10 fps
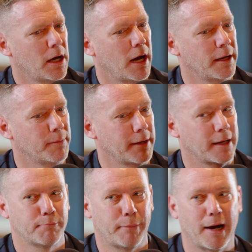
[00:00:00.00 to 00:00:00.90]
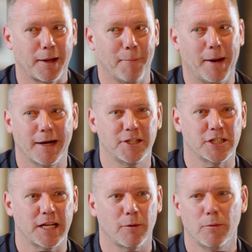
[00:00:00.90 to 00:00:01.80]
and I'm like packing a bag, and
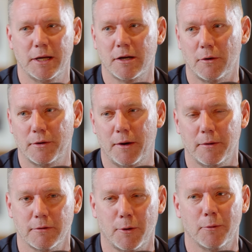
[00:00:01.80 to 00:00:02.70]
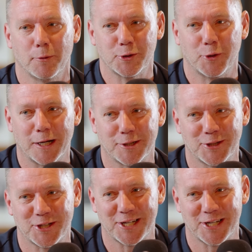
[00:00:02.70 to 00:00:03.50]
she's like, oh, where are you going now? I'm going up to Newcastle to